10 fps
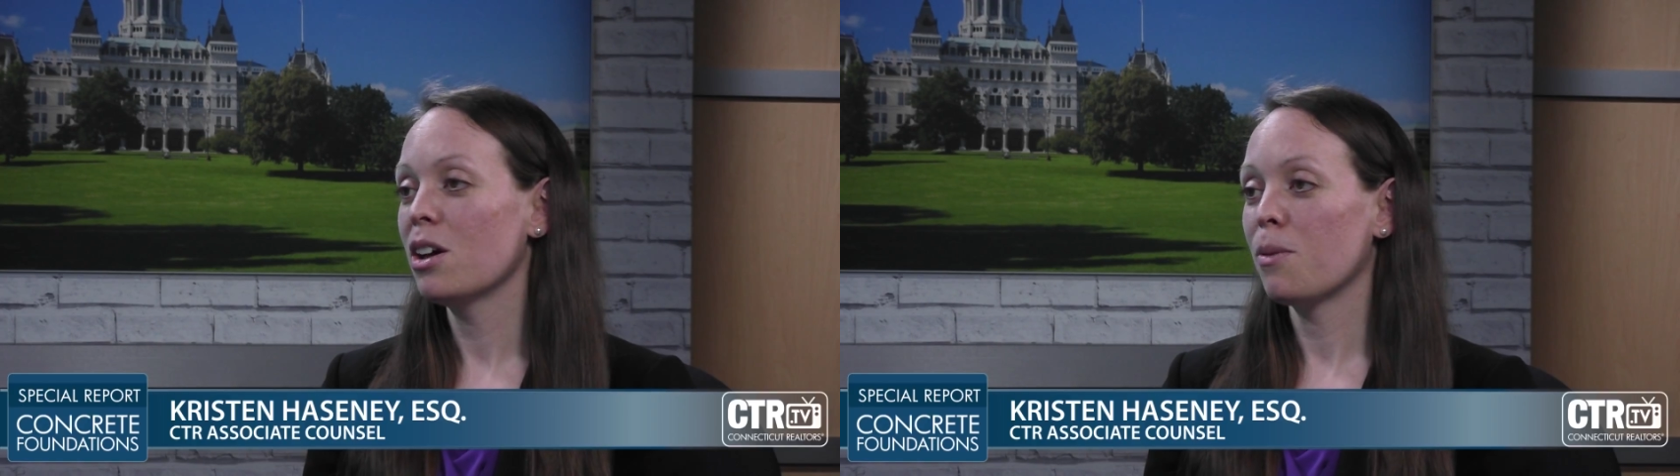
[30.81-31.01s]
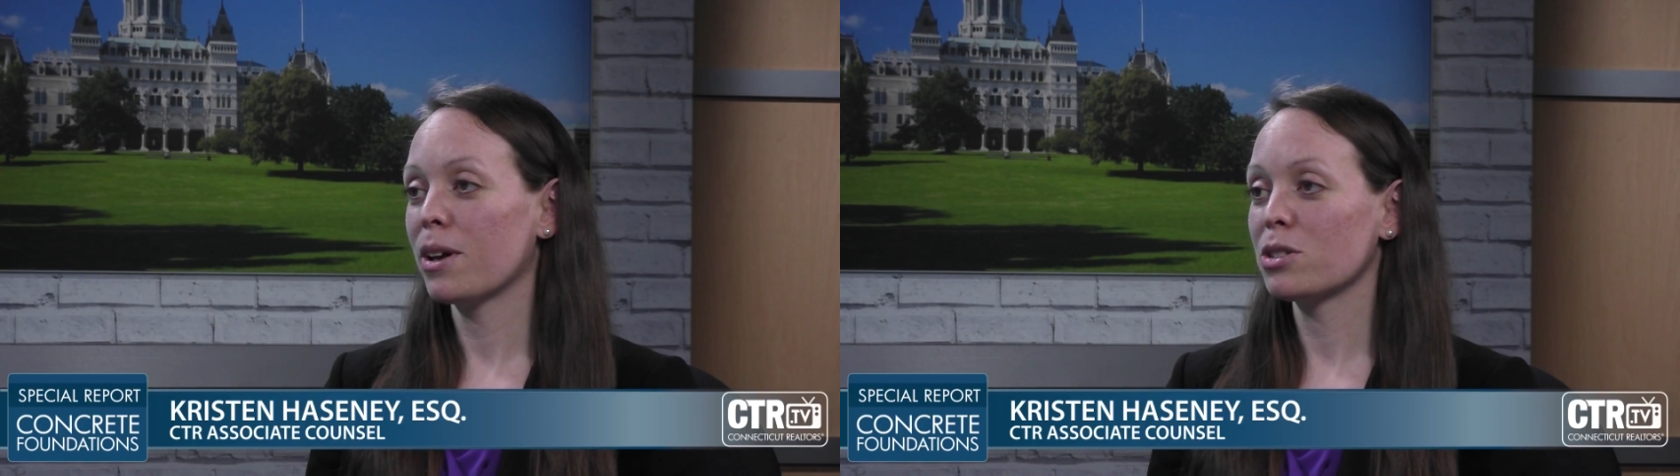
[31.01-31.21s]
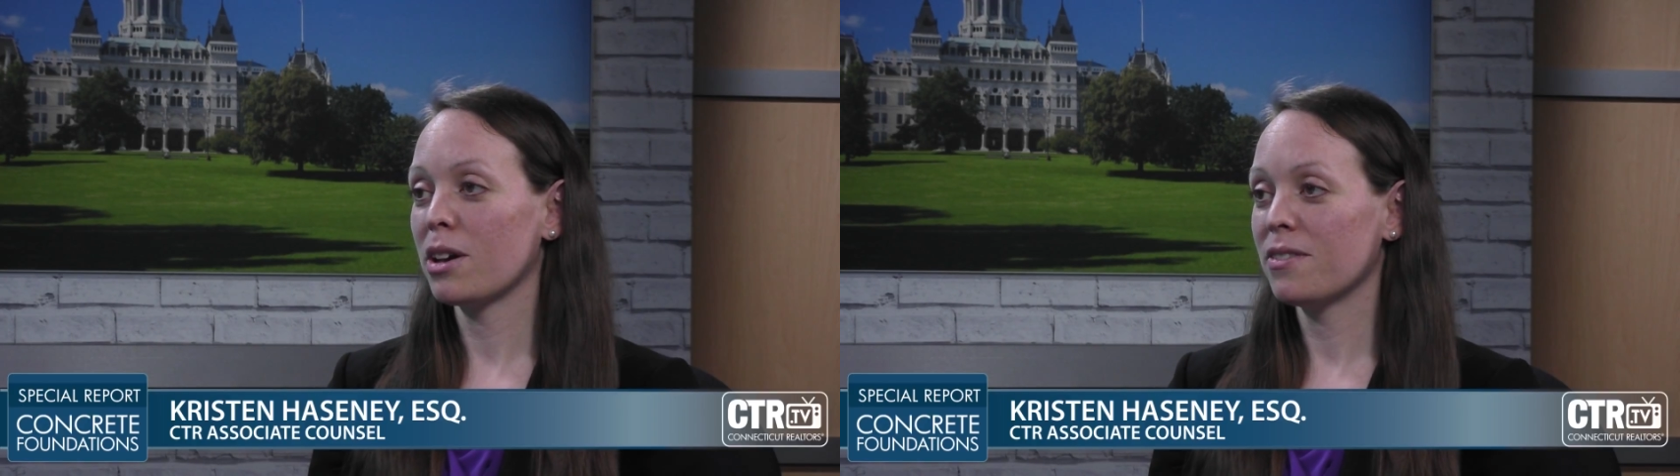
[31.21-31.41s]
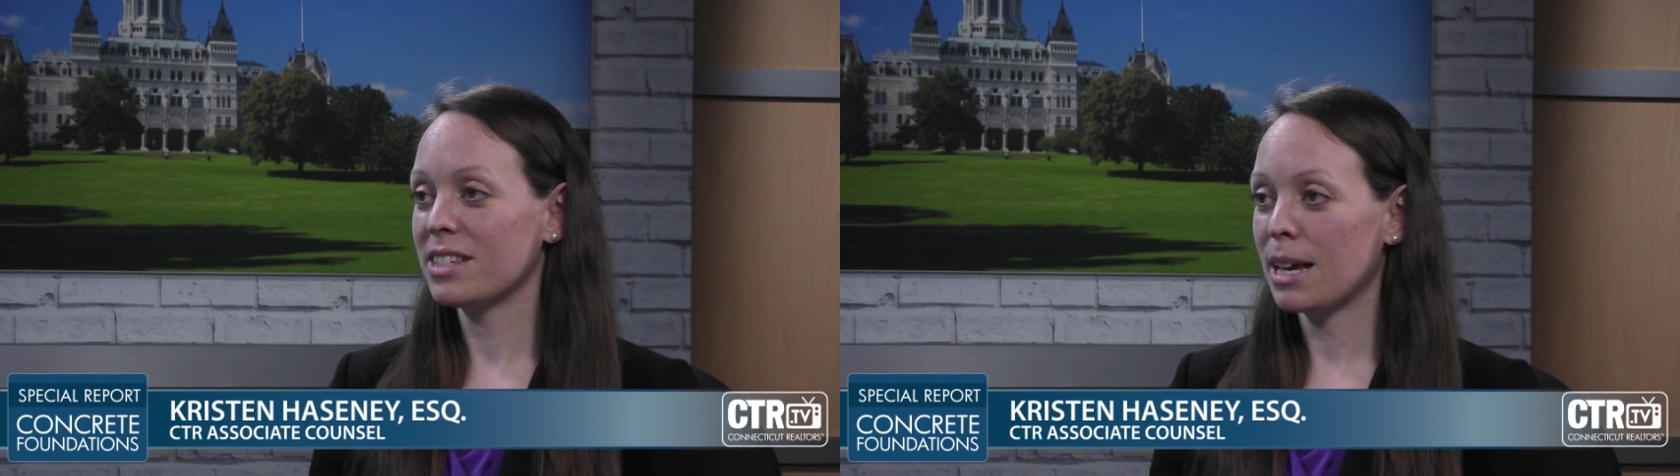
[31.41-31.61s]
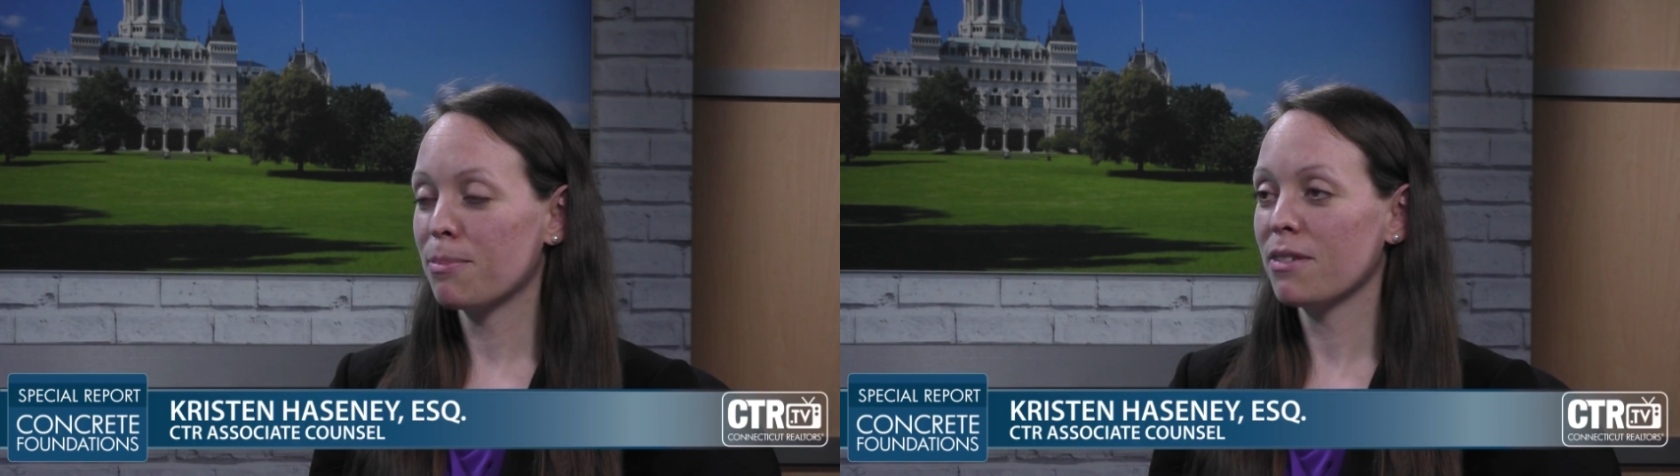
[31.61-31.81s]
We also have a
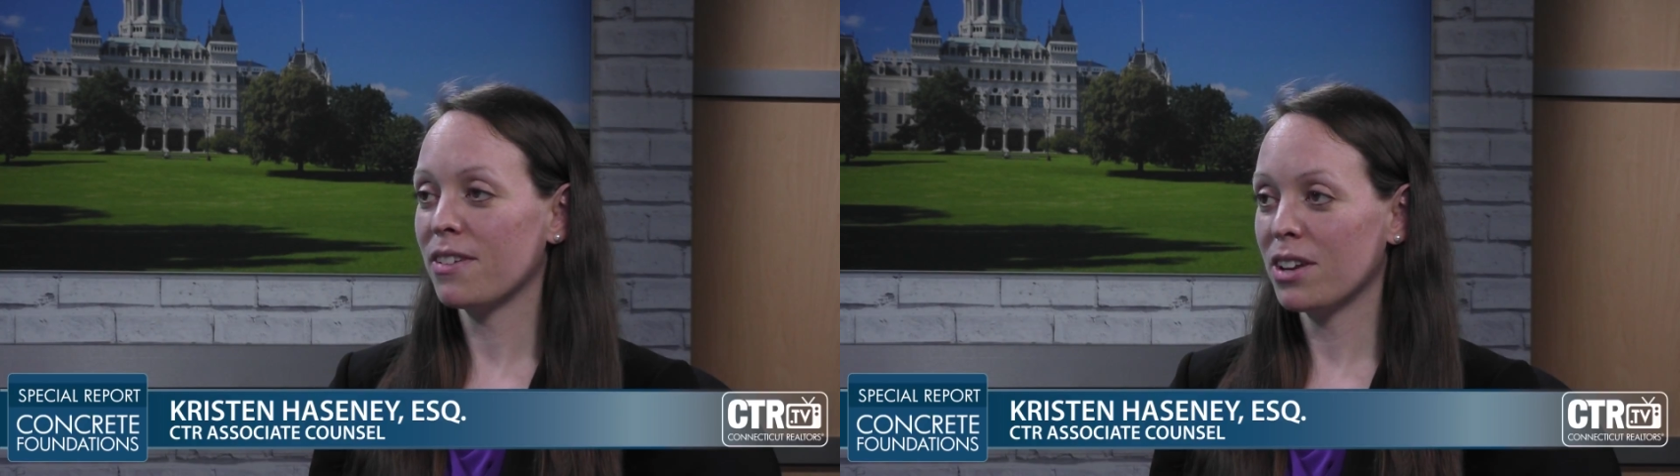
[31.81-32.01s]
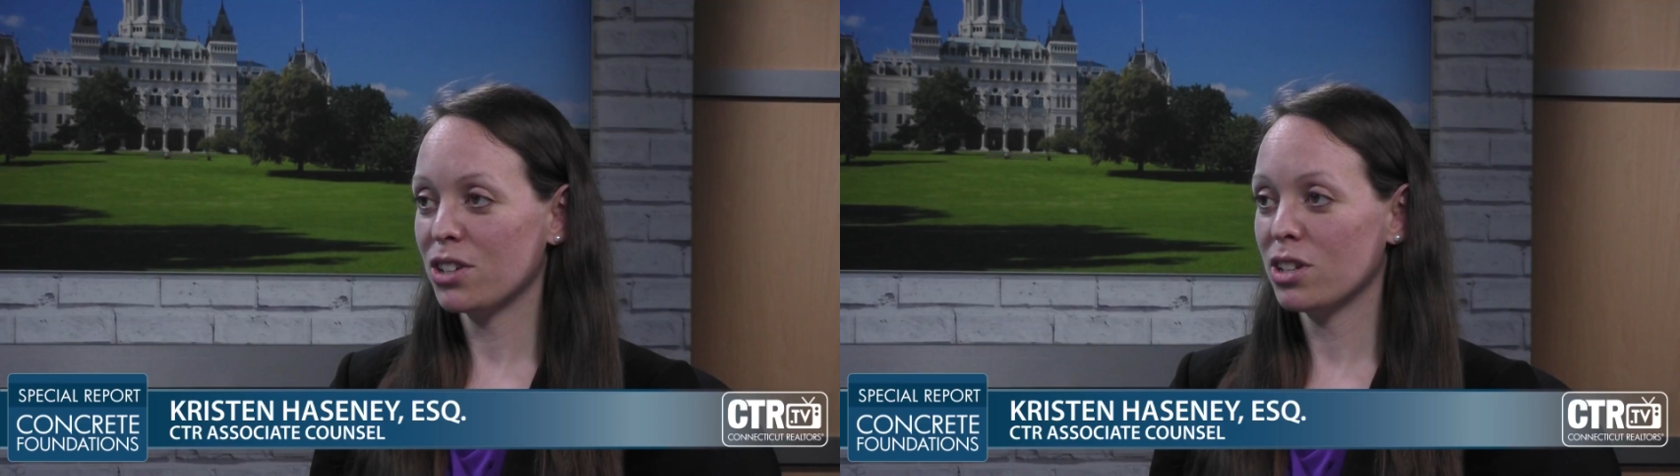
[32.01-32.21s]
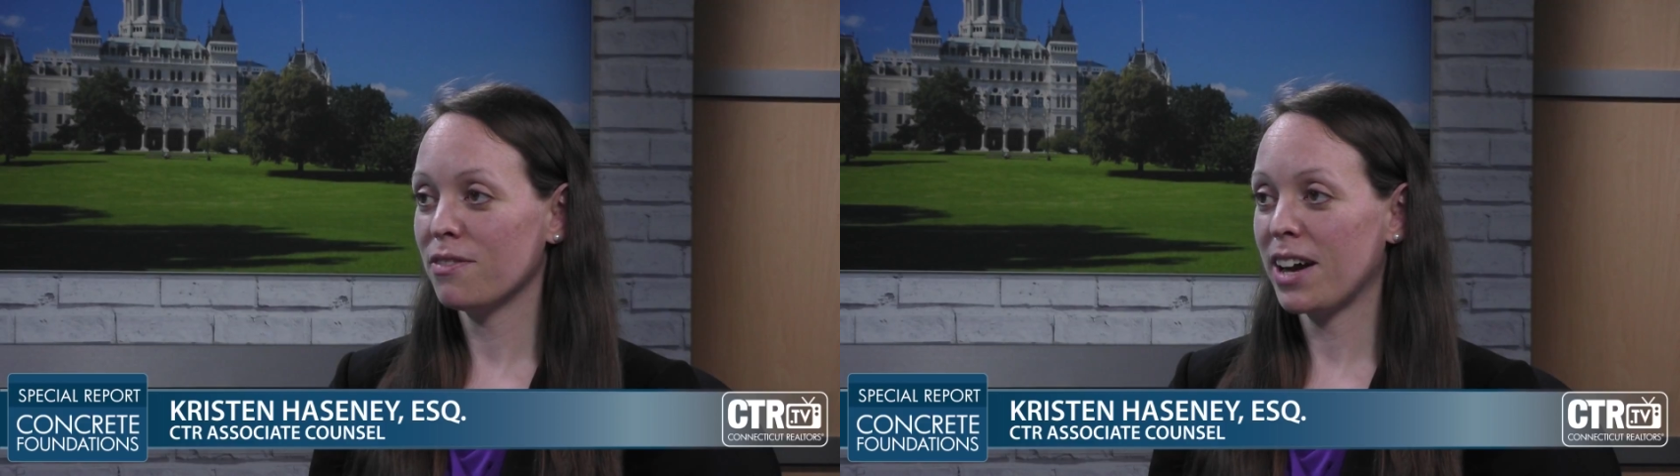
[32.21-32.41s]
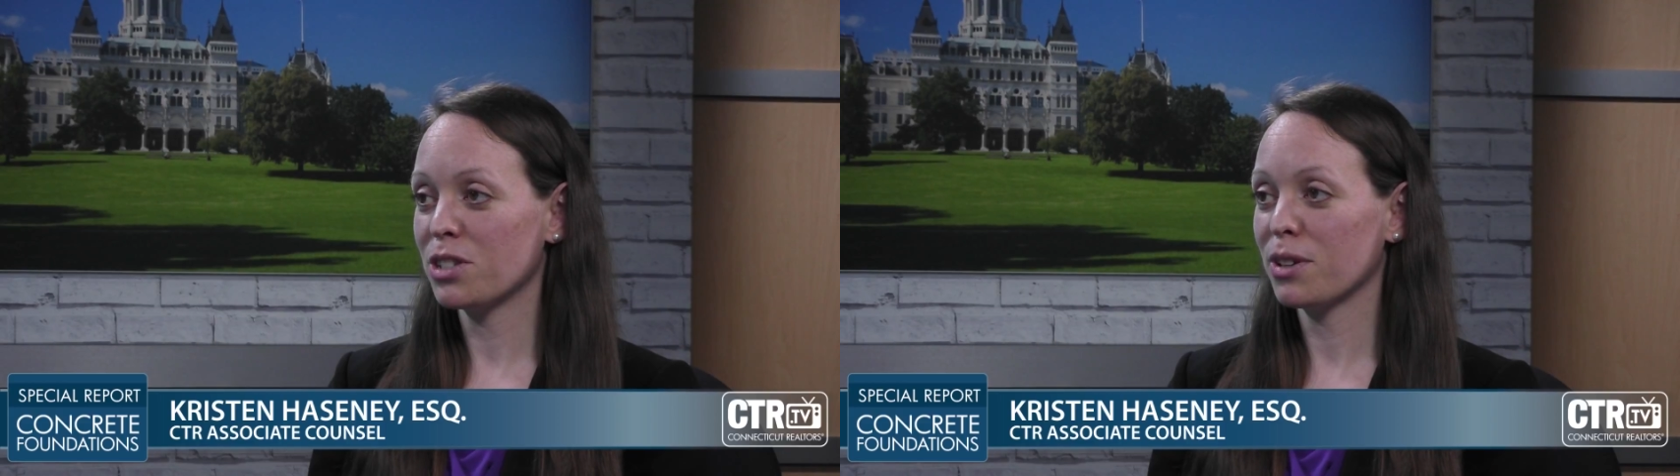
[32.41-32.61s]
separate foundation advisory